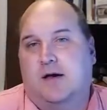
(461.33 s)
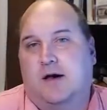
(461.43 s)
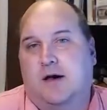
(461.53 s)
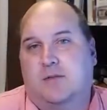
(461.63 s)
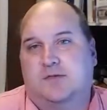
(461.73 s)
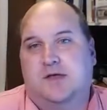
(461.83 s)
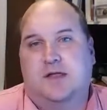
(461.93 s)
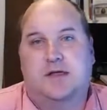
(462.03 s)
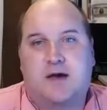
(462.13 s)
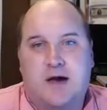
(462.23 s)
um,
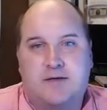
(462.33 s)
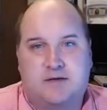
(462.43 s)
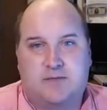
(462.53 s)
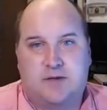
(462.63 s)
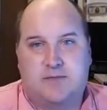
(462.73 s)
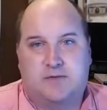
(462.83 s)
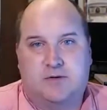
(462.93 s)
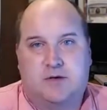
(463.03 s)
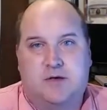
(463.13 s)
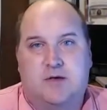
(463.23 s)
selling coffee to
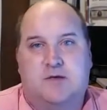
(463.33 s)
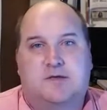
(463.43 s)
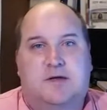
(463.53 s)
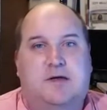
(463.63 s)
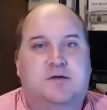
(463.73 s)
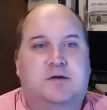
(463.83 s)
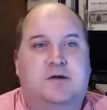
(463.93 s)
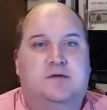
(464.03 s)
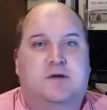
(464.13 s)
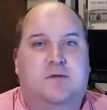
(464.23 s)
people." You say, "Here's a
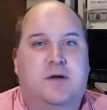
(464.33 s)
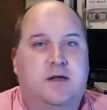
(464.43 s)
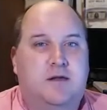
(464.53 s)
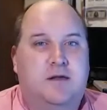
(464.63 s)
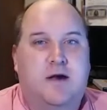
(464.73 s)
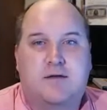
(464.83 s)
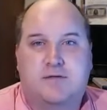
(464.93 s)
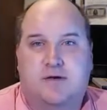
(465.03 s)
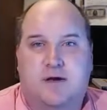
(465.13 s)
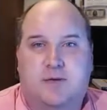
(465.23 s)
here's a great
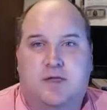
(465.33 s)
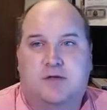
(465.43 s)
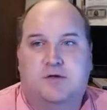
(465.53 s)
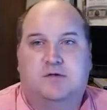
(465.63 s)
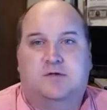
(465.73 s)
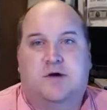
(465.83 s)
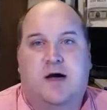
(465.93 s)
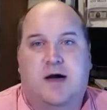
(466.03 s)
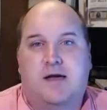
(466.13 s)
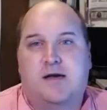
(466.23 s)
coffee company that you should
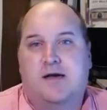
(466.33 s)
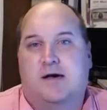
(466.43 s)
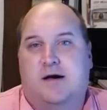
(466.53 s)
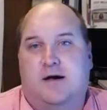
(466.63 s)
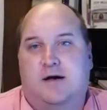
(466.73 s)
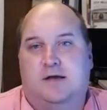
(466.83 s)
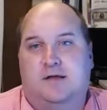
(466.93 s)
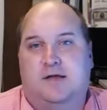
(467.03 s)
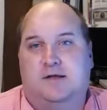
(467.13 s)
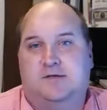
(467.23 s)
try uh,
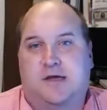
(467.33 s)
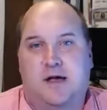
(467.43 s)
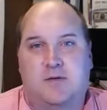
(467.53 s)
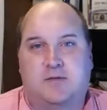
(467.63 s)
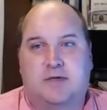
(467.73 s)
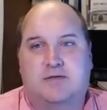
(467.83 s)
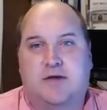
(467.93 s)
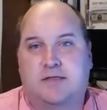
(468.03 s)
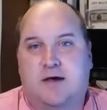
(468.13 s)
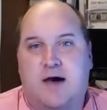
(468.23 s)
and, and check out what they've
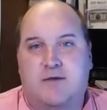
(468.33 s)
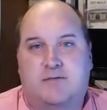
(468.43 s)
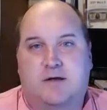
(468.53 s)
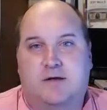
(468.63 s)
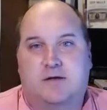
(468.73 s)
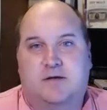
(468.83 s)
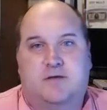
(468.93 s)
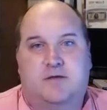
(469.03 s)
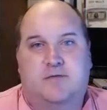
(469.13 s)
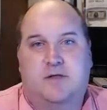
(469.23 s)
got to offer. To
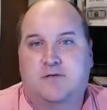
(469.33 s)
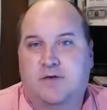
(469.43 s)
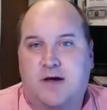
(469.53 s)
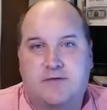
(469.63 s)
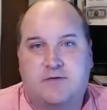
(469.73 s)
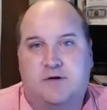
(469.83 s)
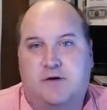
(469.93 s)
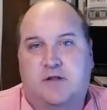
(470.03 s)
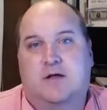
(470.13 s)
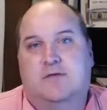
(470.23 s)
uh, if you love coffee, you're
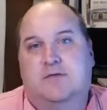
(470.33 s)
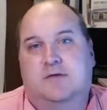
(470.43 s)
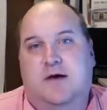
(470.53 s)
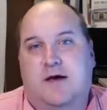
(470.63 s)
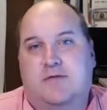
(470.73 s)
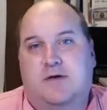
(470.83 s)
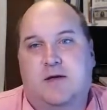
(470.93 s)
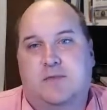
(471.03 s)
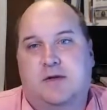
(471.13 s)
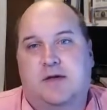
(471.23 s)
going to love this coffee
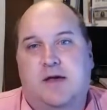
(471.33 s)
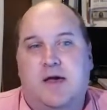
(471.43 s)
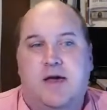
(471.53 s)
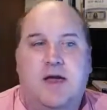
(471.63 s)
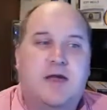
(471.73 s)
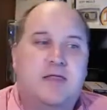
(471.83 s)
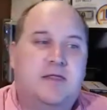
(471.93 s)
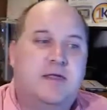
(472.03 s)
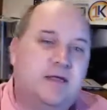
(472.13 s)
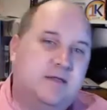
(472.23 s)
company." And
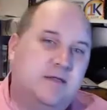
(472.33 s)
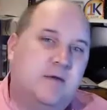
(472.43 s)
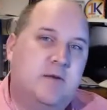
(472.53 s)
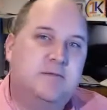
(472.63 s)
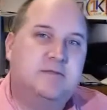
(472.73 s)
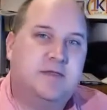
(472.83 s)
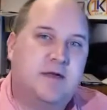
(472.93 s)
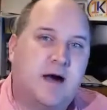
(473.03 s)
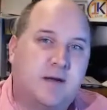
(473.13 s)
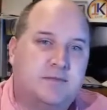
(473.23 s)
then they get to that website,
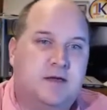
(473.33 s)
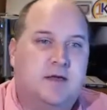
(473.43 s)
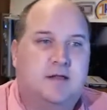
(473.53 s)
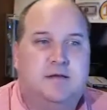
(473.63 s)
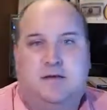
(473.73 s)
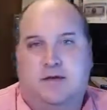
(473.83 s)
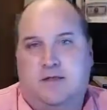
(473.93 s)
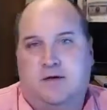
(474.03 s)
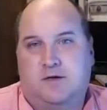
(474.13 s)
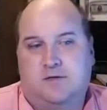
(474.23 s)
they opt in,
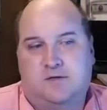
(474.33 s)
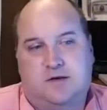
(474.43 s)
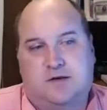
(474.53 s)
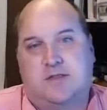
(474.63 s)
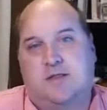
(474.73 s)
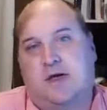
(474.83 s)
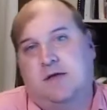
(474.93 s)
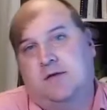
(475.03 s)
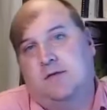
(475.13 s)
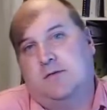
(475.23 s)
and they're interested.
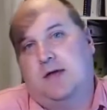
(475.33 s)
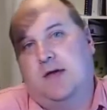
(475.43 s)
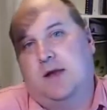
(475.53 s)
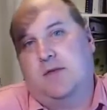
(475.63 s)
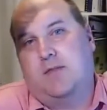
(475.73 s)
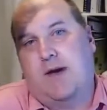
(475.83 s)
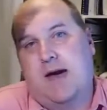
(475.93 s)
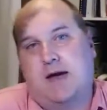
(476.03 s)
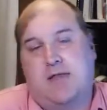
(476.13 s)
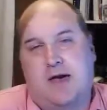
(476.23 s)
Then you hit them on the
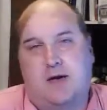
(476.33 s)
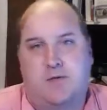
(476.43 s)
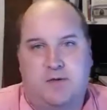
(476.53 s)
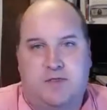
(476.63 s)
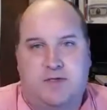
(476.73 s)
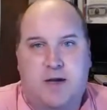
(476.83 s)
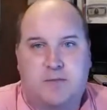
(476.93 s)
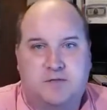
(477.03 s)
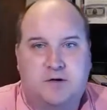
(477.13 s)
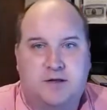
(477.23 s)
back of that with the
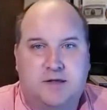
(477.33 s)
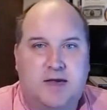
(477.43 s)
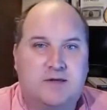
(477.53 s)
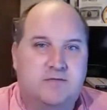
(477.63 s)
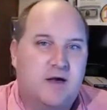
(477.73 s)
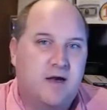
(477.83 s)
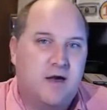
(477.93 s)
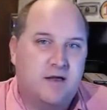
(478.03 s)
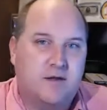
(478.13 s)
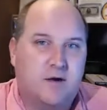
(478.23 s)
opportunity, kind of
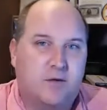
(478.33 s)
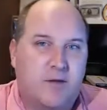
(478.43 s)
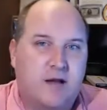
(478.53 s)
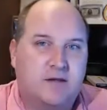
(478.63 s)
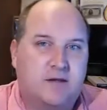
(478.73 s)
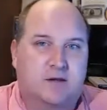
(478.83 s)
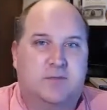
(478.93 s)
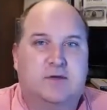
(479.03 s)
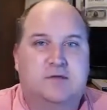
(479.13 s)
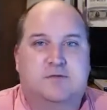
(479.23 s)
you go around it a
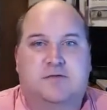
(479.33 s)
little bit so